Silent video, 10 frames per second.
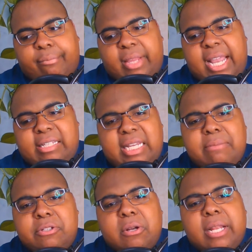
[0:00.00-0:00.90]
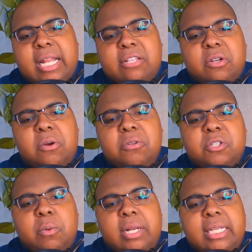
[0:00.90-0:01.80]
a team starting at its own
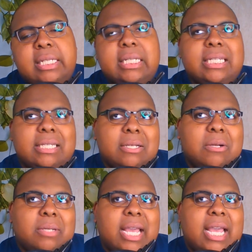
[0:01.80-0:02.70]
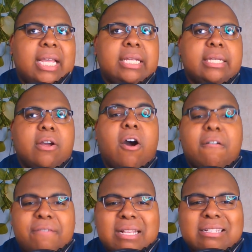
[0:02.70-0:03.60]
20, okay,
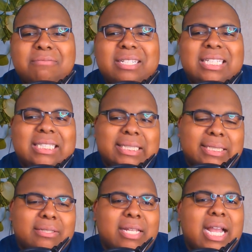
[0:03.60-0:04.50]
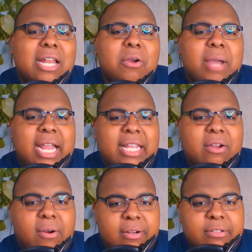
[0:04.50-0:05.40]
offensively, they got to go 80
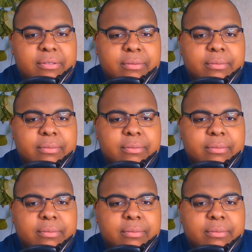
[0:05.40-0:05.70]
yards.